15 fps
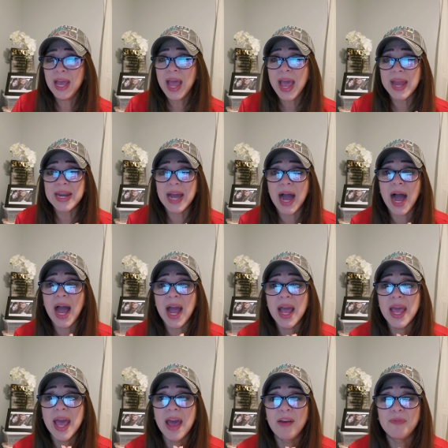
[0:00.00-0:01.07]
And I
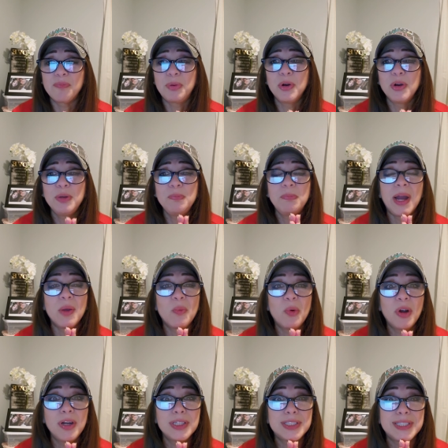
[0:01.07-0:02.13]
have put my
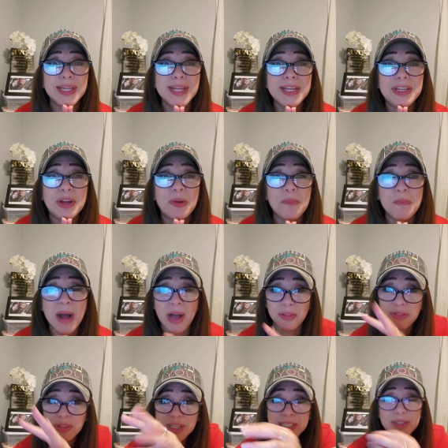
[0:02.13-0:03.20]
words in your
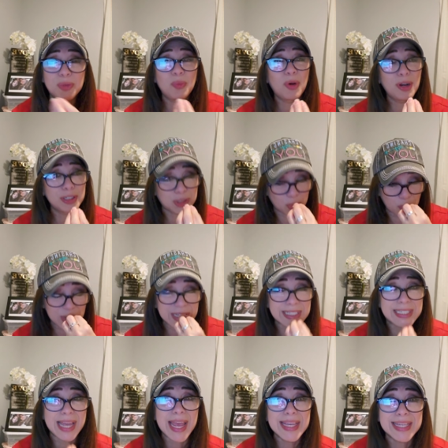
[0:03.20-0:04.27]
mouth. These words, we
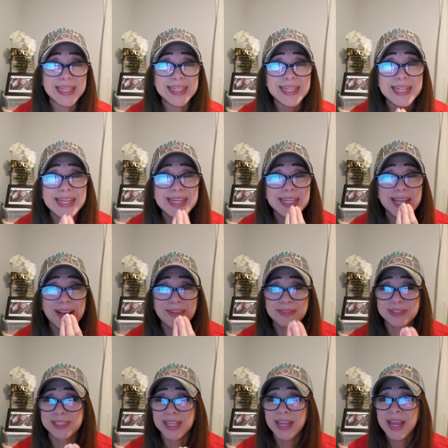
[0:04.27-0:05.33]
take it in,
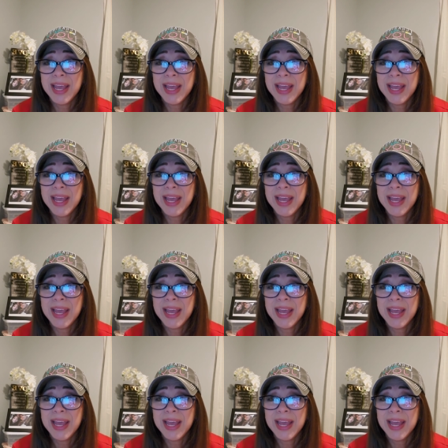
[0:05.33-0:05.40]
loves.